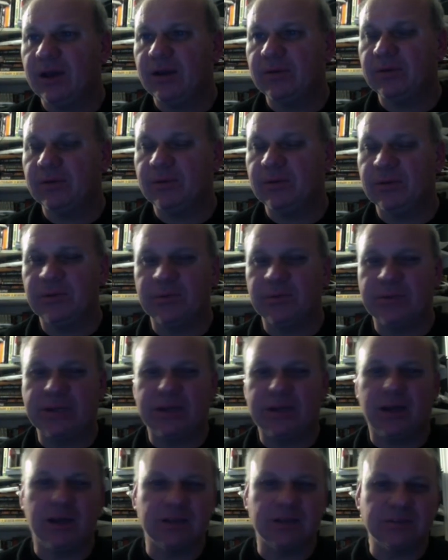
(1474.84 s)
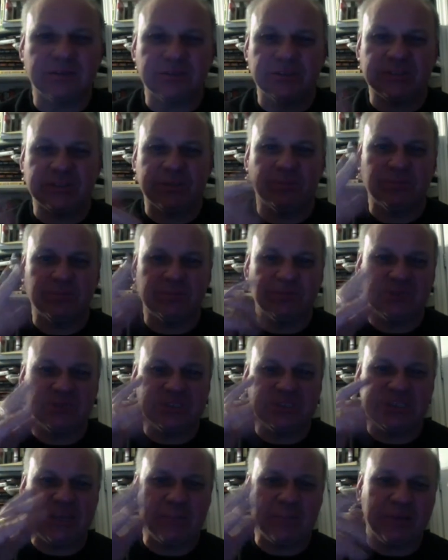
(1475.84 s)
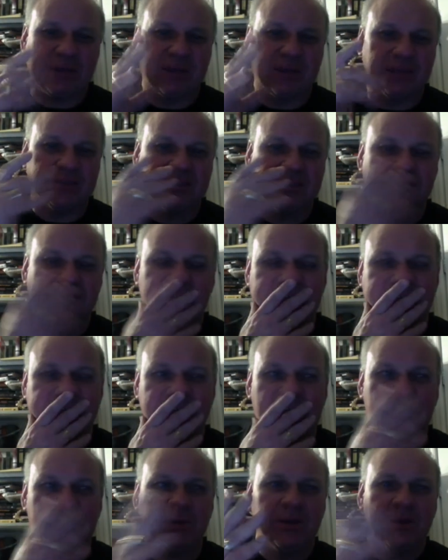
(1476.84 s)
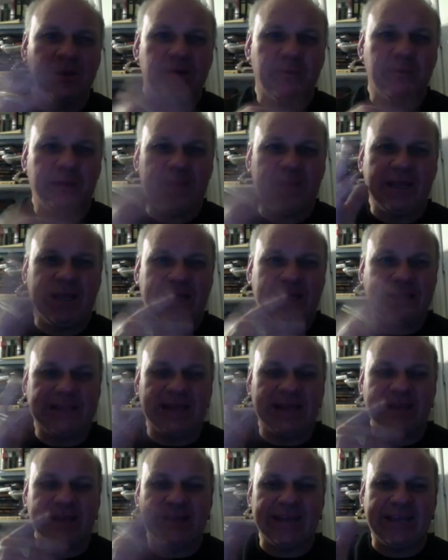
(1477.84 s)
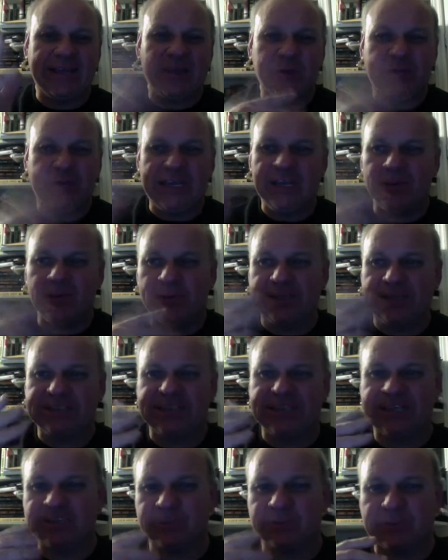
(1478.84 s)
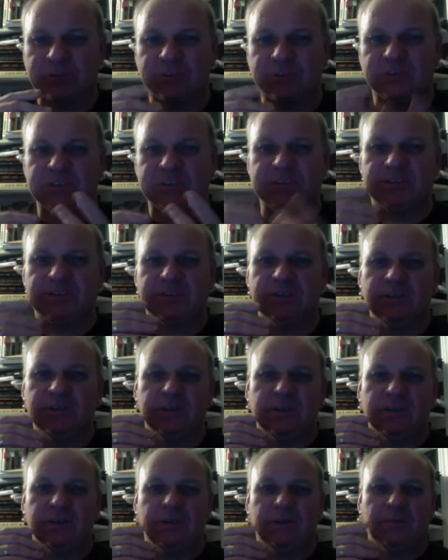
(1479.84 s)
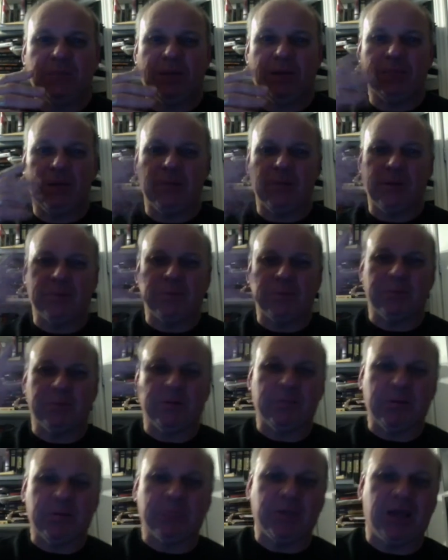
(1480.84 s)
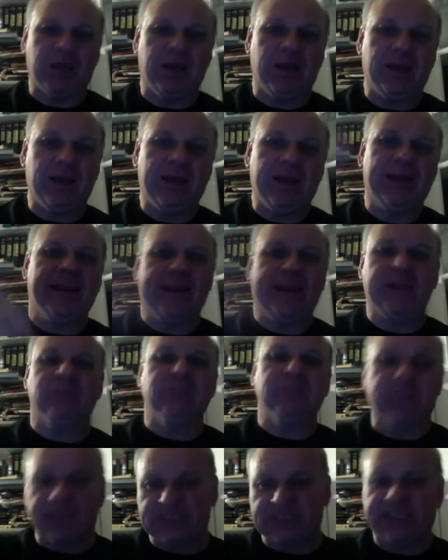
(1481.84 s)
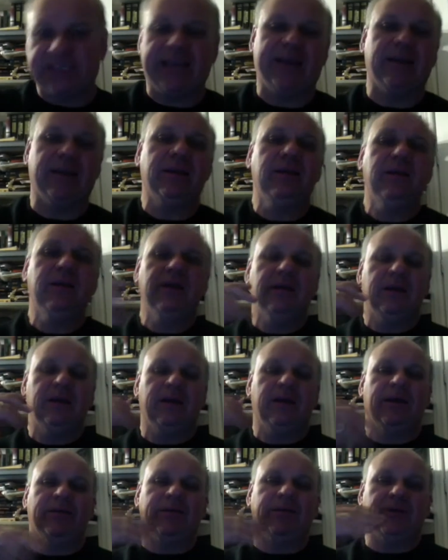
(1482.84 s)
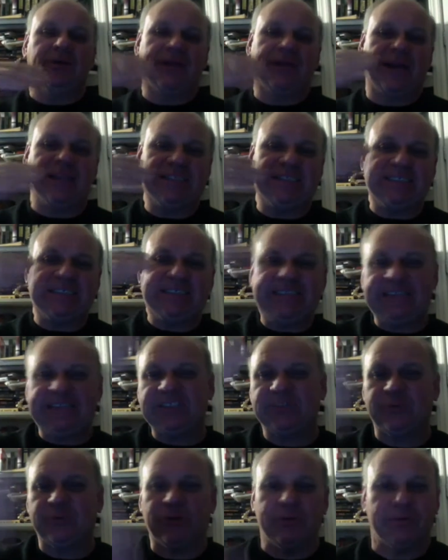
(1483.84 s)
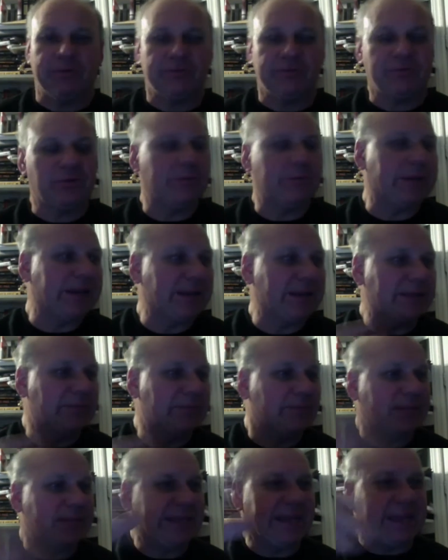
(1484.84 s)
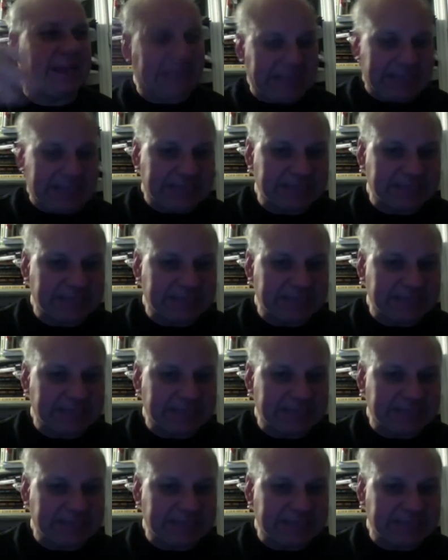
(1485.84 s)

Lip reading: What do you call it? There's some skipping and stopping, but at the end of the day, you can hear what he says. But there's these blah blah blah blah blah blah blah, and then he goes on to say it. it kind of sticks for a minute, but then it gets